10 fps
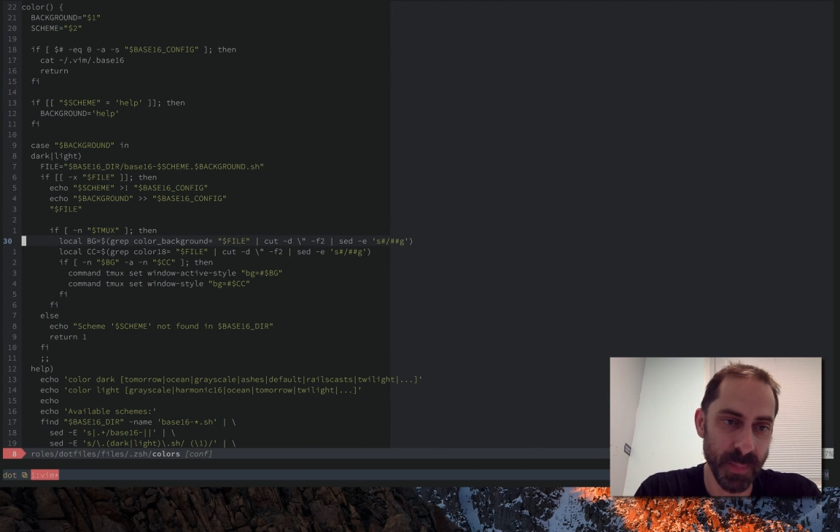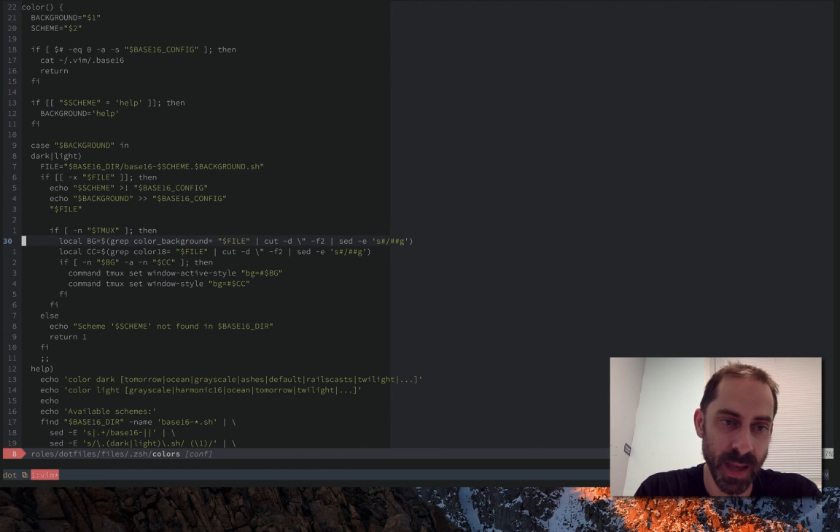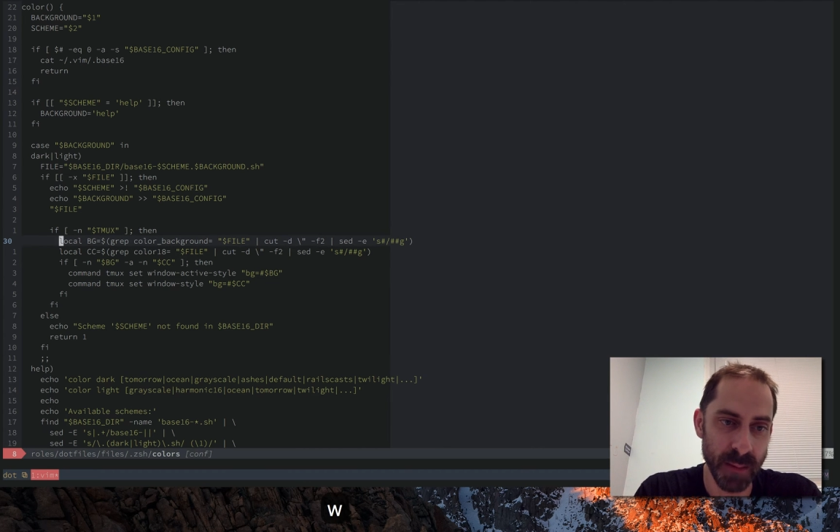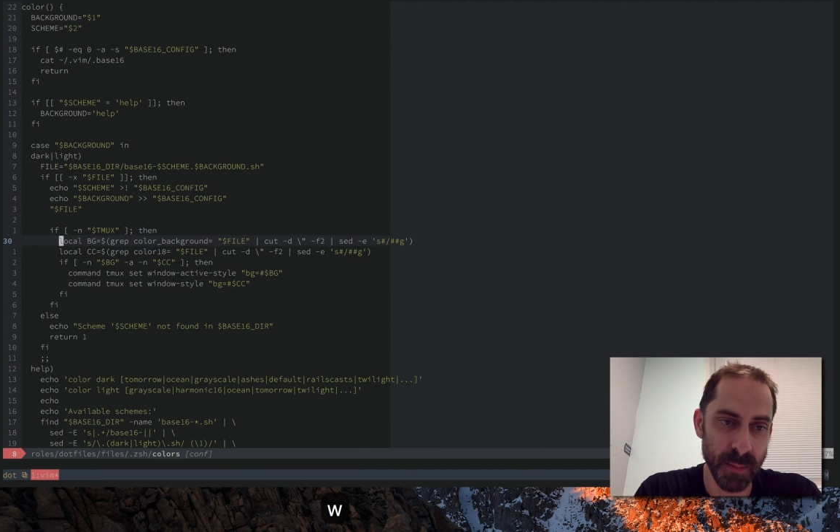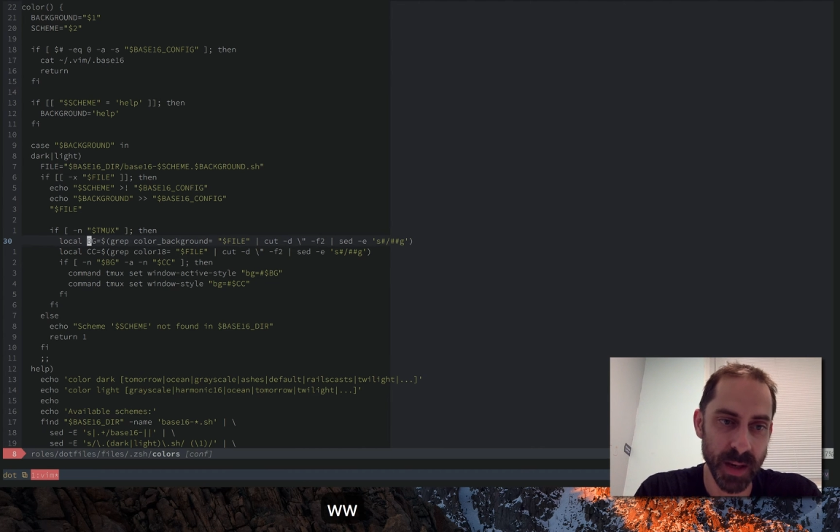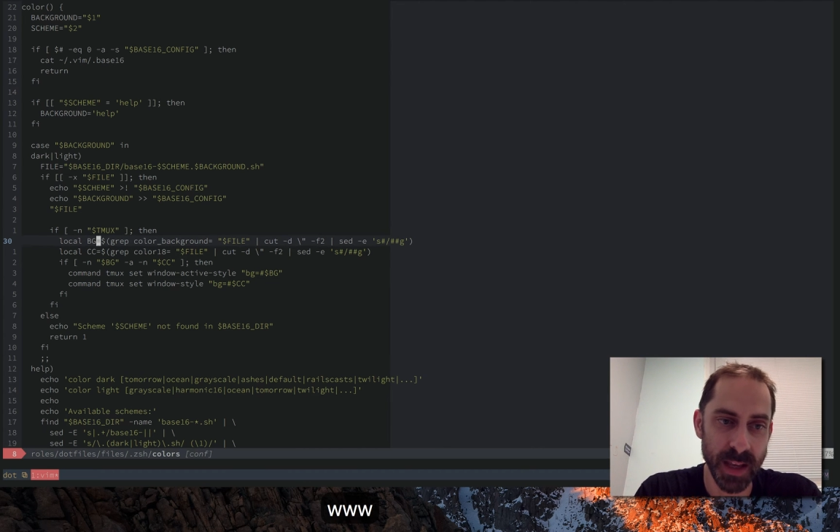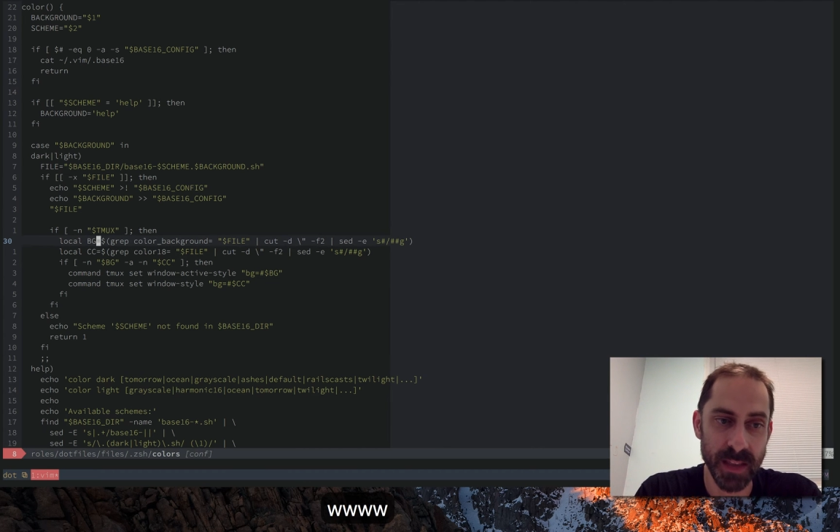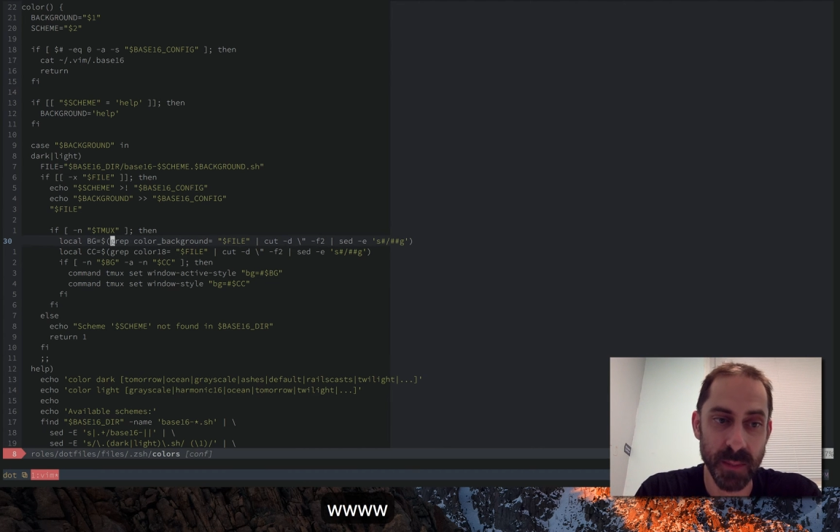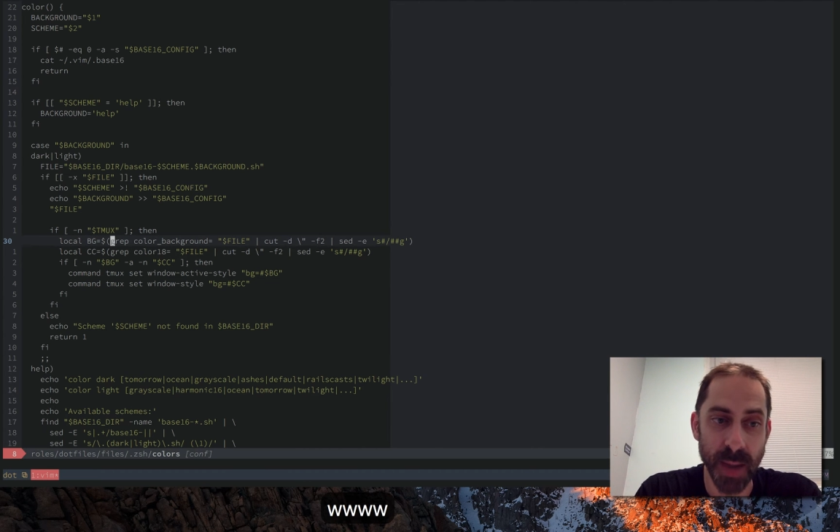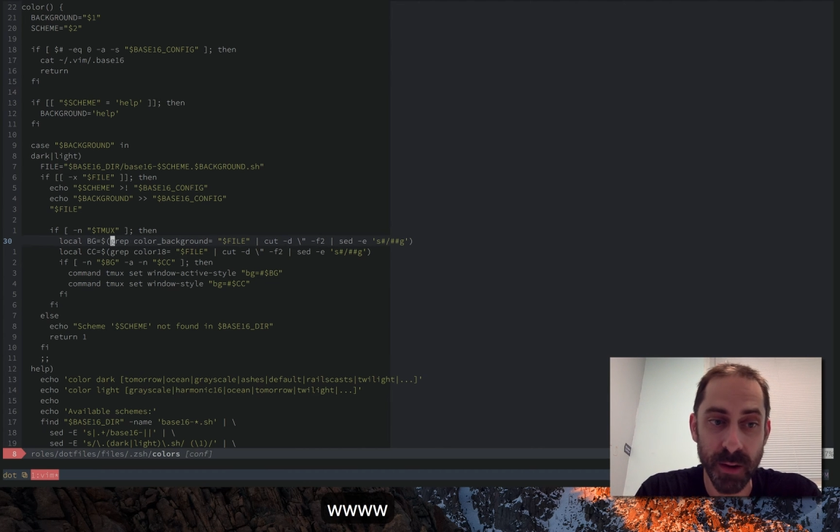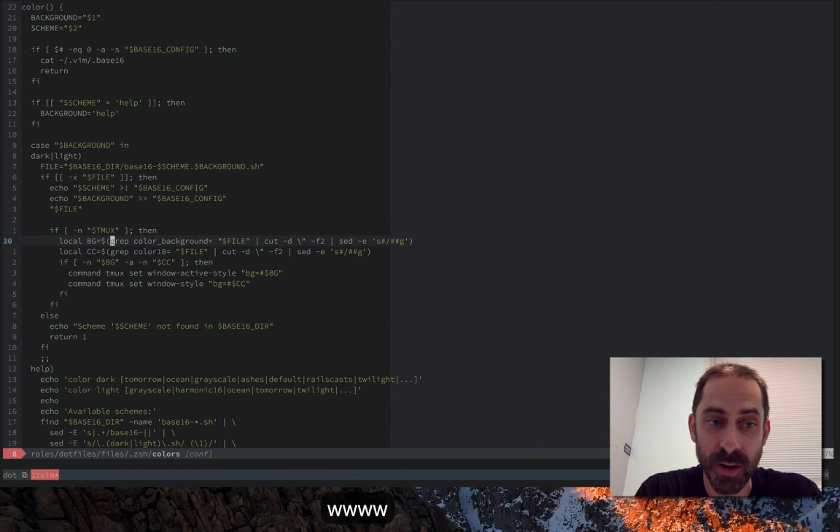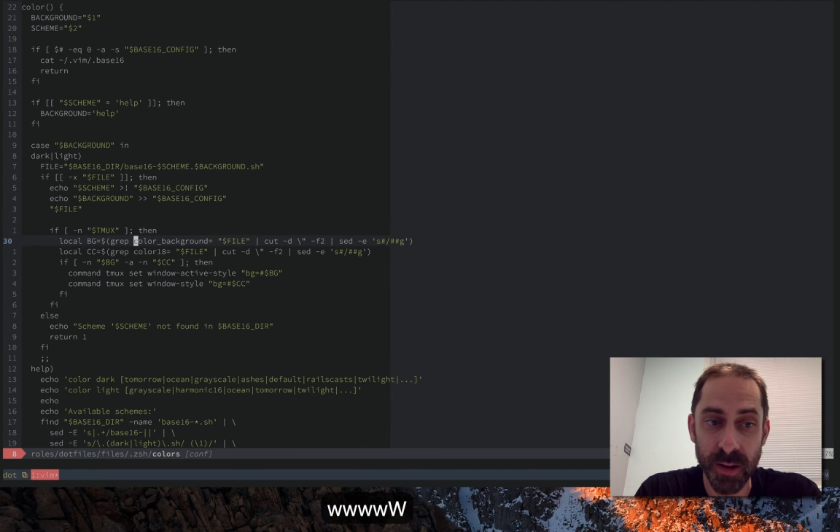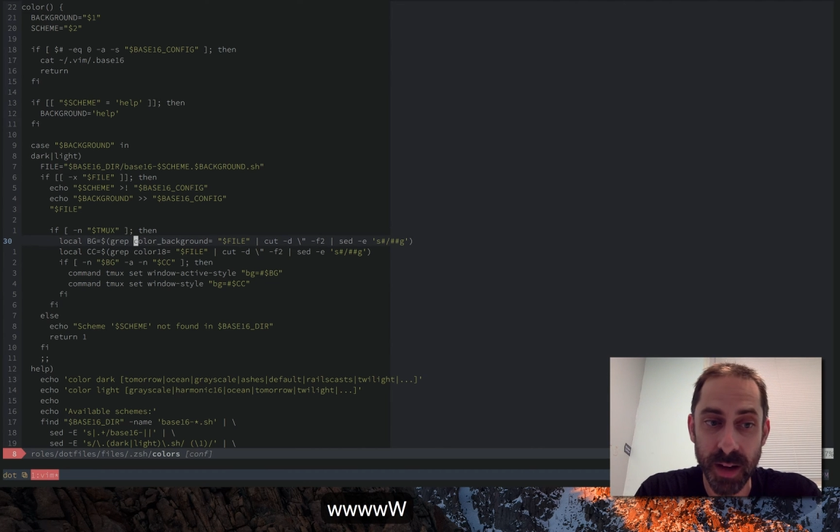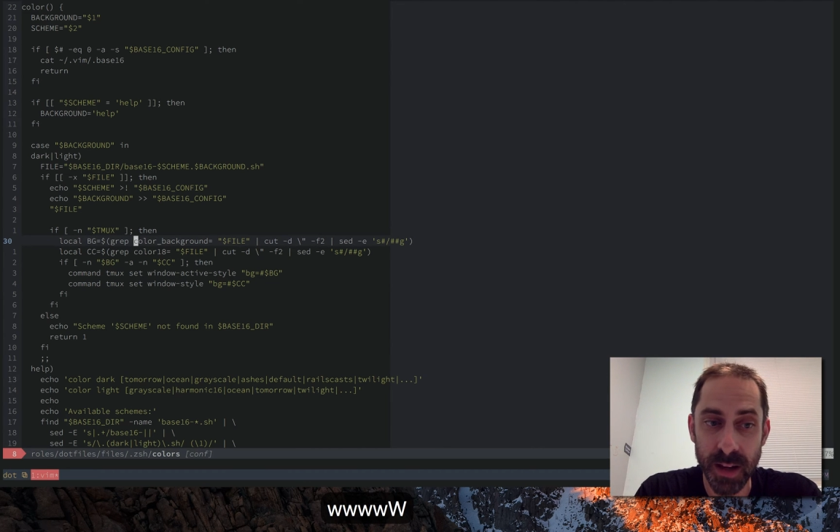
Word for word: and I'm going to get the background